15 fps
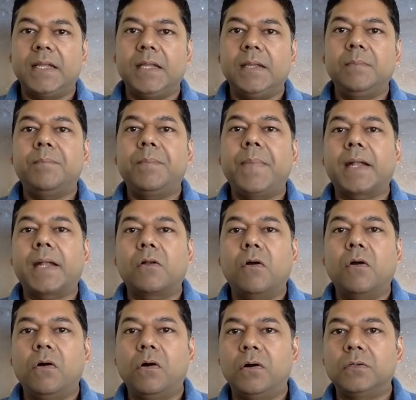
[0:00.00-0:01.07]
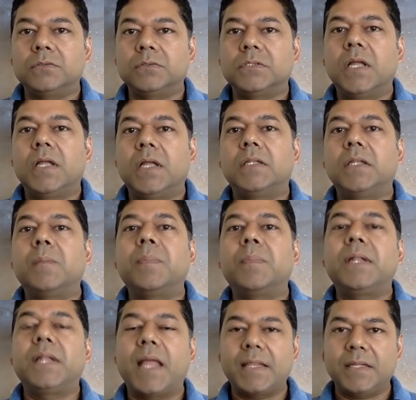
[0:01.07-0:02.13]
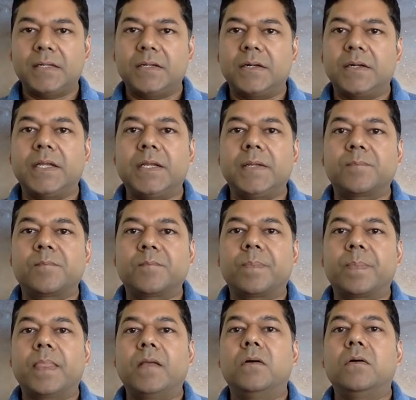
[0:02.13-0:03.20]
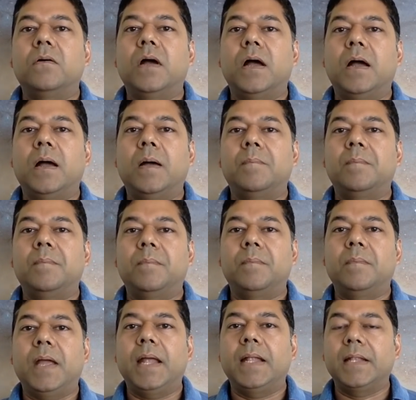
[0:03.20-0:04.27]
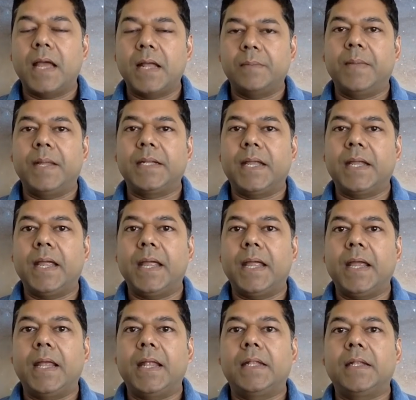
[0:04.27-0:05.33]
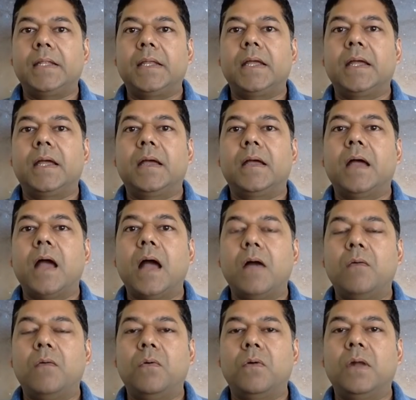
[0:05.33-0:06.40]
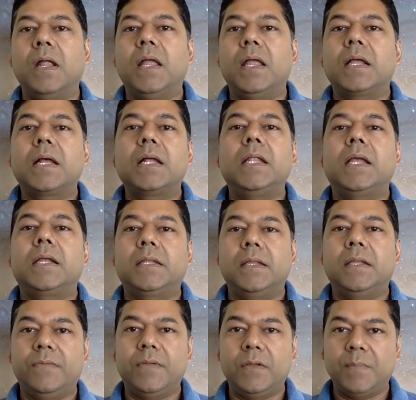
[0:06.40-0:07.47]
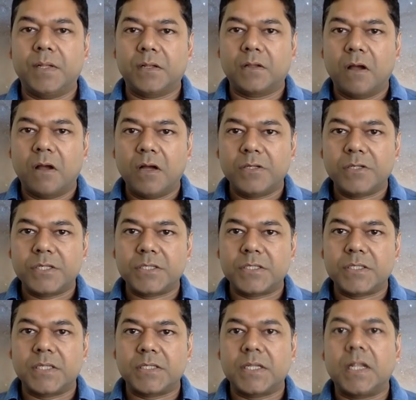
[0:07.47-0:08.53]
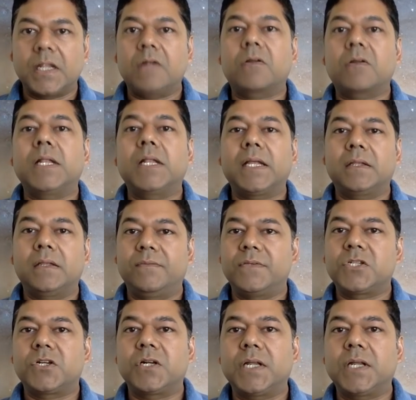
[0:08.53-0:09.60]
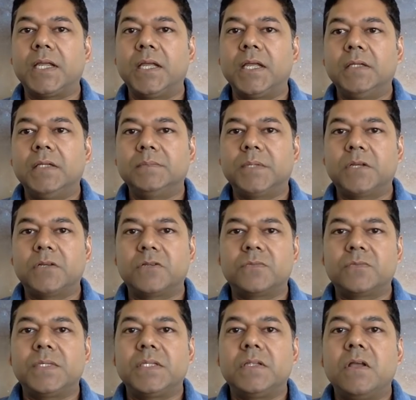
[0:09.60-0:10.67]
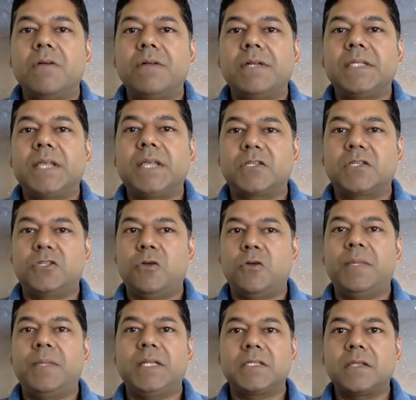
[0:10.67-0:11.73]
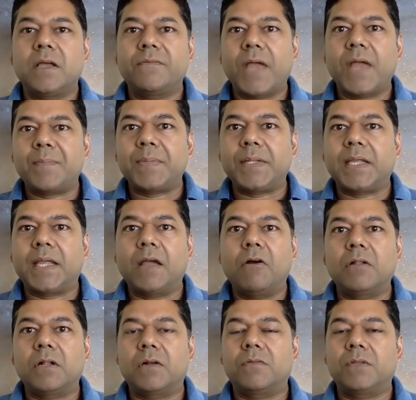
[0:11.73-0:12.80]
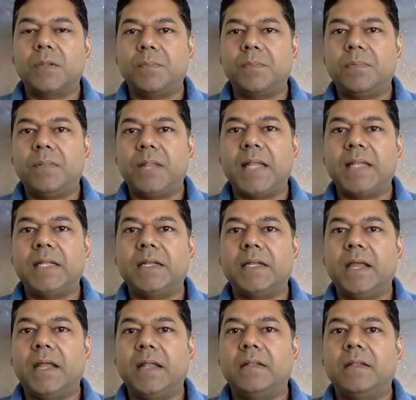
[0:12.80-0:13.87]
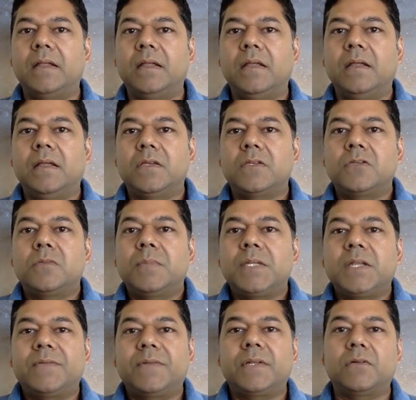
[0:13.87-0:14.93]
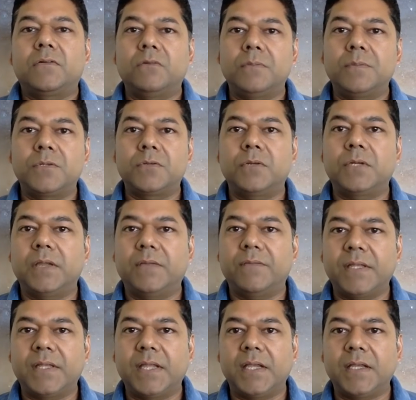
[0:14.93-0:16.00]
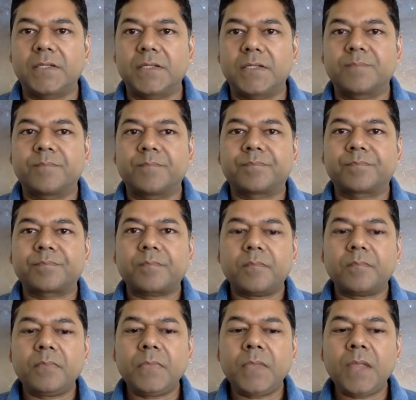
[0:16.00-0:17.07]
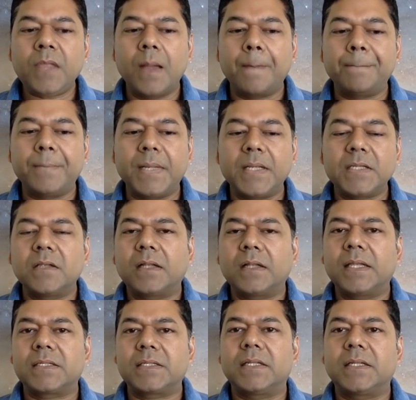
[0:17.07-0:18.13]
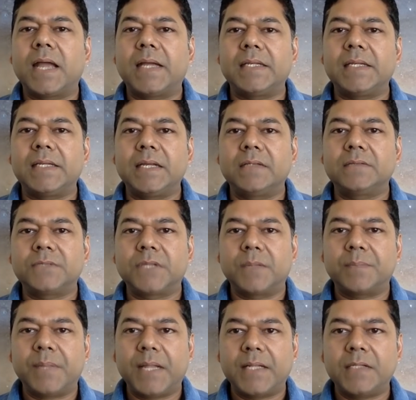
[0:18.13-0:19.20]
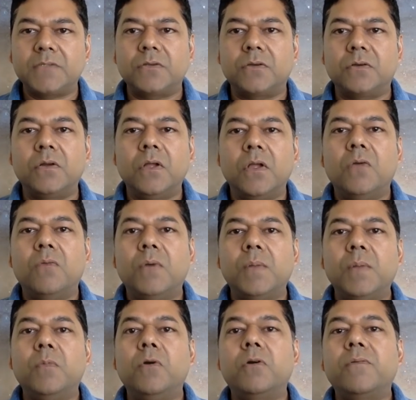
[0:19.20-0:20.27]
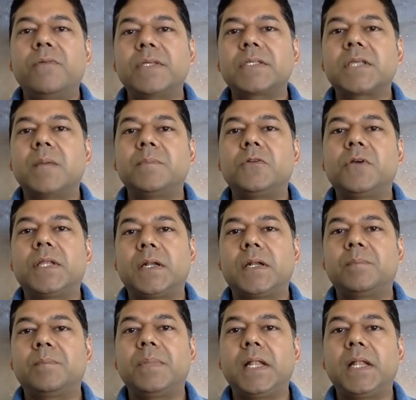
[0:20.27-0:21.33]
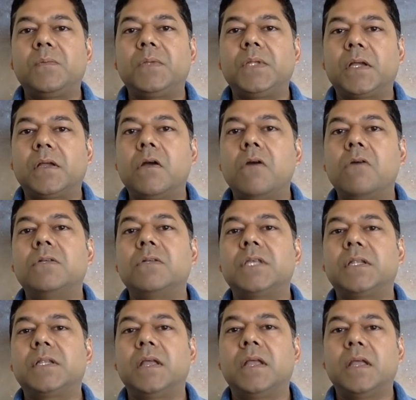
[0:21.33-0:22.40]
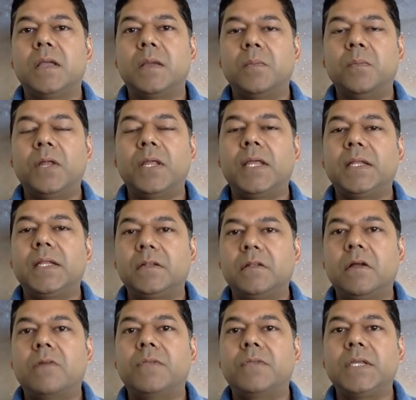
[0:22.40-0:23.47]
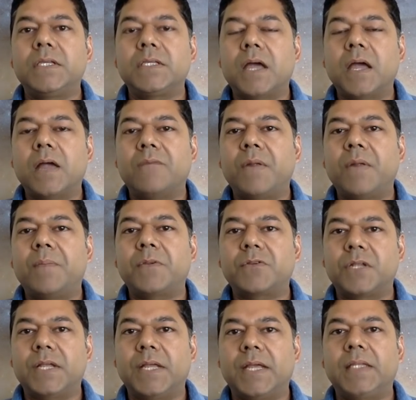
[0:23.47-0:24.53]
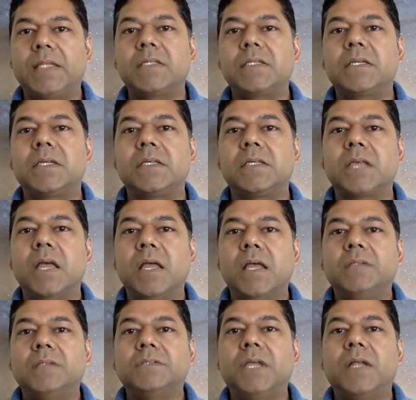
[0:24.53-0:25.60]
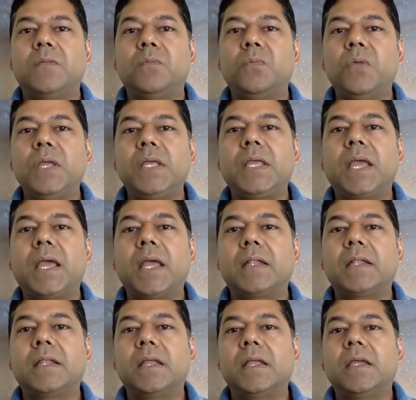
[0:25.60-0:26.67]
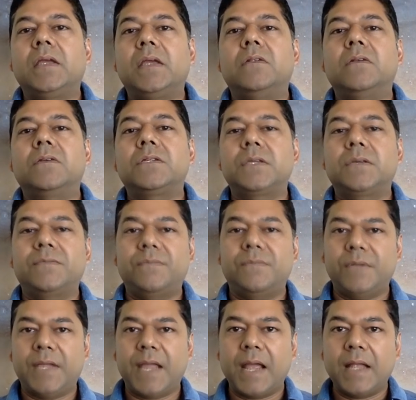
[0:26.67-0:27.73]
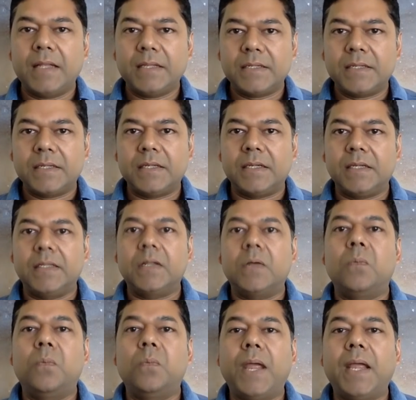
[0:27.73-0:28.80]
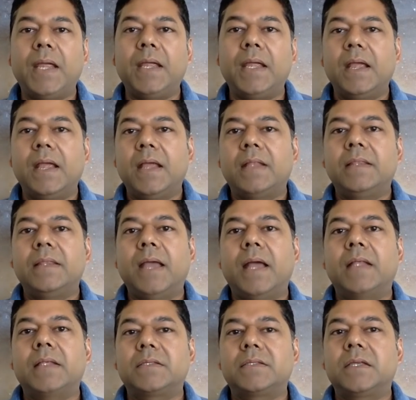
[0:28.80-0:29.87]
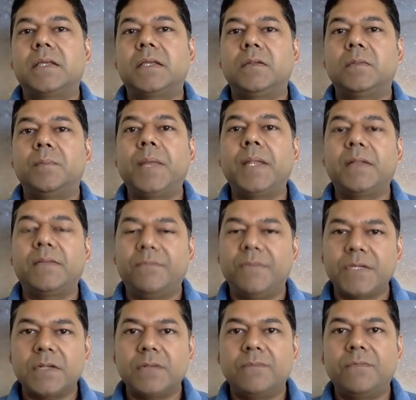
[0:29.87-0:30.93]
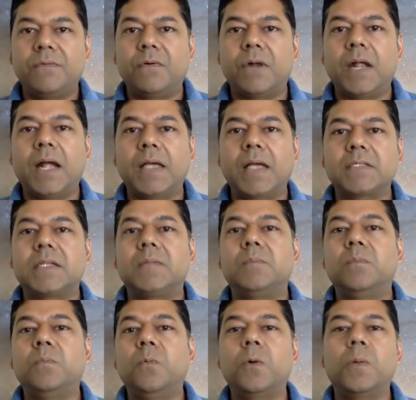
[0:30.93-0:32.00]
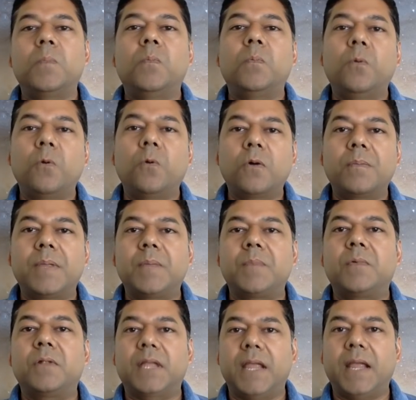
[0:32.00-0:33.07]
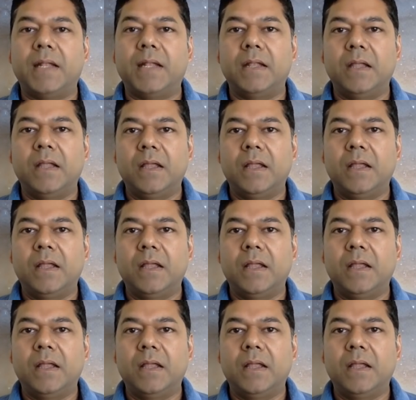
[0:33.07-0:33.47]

impact on the planetary, alignment and our collective human consciousness and our collective journey. Because we notice that so many stuff happening all around the planet and so many different groups doing different things. It's not necessarily ideal for the planet. So when more of us come together and play with the codes and bring in a lot of these high vibrational energies, then we can shift reality in a way that's beneficial for us, and more people can